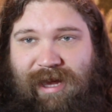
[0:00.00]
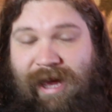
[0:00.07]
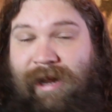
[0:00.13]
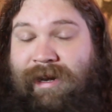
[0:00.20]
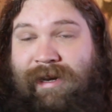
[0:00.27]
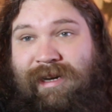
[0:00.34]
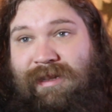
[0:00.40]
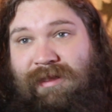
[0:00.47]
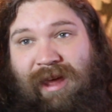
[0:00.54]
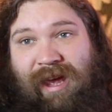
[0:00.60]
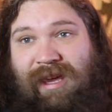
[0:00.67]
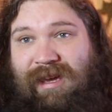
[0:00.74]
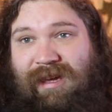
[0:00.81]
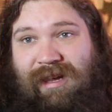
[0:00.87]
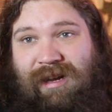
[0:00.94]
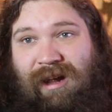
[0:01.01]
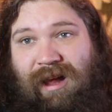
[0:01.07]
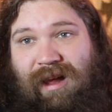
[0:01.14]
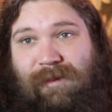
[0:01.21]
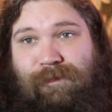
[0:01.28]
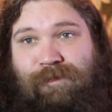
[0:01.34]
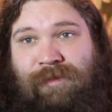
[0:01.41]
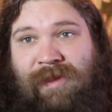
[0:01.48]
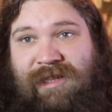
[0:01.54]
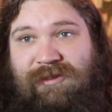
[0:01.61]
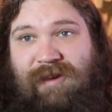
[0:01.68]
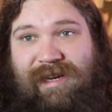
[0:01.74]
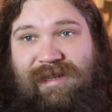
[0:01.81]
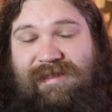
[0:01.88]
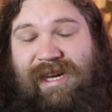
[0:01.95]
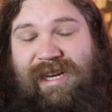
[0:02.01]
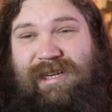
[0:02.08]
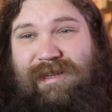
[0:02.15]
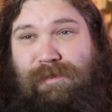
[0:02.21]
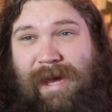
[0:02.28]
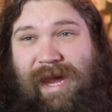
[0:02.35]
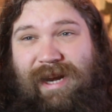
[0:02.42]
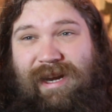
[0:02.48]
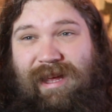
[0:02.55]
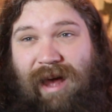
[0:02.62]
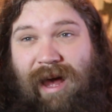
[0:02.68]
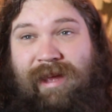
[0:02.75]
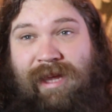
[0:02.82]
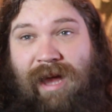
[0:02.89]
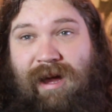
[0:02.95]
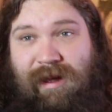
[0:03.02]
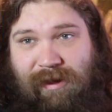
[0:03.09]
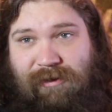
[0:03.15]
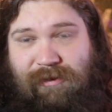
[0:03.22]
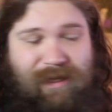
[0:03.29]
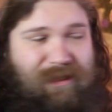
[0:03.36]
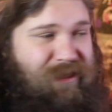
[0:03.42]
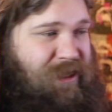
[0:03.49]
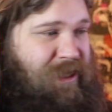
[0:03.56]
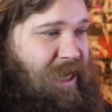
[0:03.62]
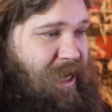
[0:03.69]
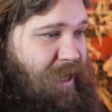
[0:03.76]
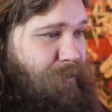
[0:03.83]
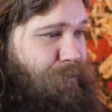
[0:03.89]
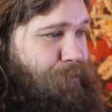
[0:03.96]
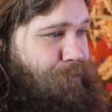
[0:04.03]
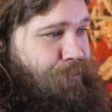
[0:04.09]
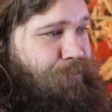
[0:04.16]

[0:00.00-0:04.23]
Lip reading: and I didn't like it at all. So I decided to paint a young Chris Chan.